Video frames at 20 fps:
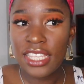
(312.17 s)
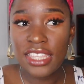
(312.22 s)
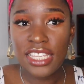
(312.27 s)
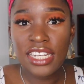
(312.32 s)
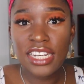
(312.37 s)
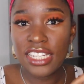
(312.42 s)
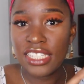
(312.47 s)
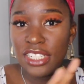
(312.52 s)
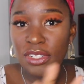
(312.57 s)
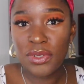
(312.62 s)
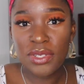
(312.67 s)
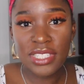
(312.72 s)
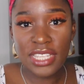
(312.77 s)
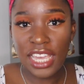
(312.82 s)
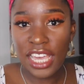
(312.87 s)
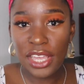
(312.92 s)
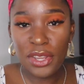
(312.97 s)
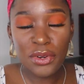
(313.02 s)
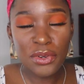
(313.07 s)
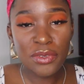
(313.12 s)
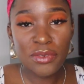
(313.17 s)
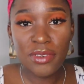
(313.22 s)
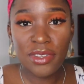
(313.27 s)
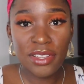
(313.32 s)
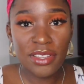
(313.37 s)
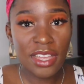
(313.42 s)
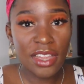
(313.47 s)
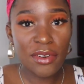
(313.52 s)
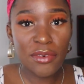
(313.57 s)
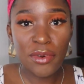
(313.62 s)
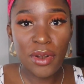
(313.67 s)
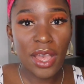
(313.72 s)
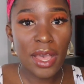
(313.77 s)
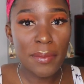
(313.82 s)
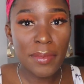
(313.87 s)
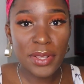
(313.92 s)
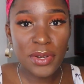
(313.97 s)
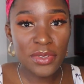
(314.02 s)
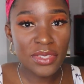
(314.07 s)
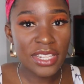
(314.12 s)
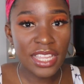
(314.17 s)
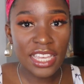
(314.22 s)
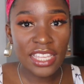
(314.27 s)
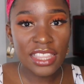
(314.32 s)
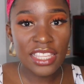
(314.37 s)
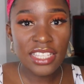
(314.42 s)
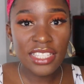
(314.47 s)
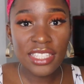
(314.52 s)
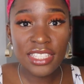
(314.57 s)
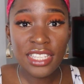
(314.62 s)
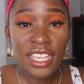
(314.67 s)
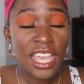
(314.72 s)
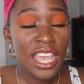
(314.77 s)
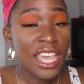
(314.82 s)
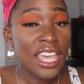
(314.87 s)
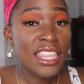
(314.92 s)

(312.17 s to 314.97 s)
and then Adele was like, I don't like this.